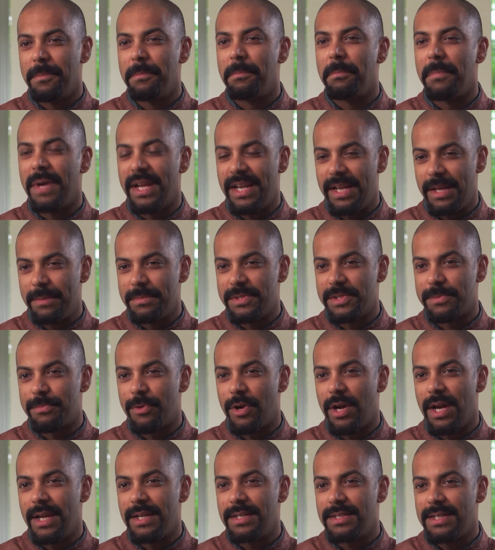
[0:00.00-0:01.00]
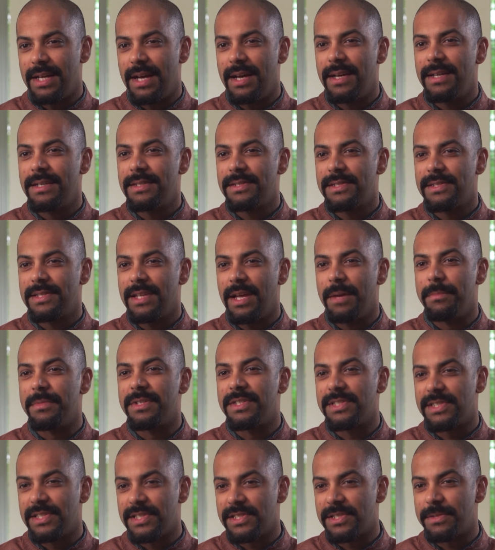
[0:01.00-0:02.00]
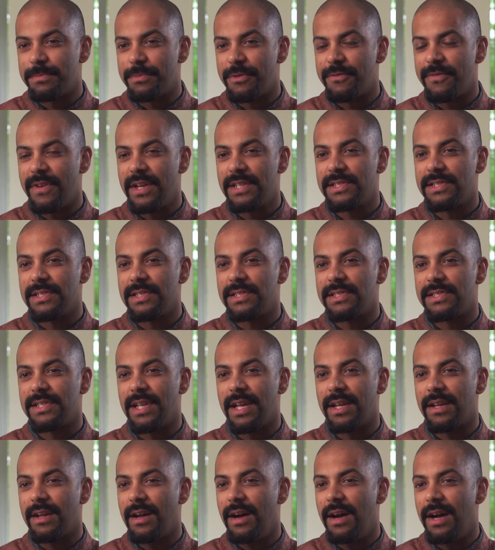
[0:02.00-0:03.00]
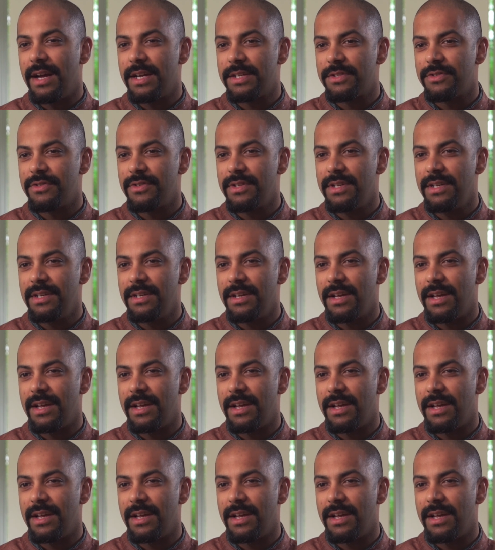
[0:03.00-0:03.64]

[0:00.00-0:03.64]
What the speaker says: My name is Brian Dias. I'm an assistant professor in psychiatry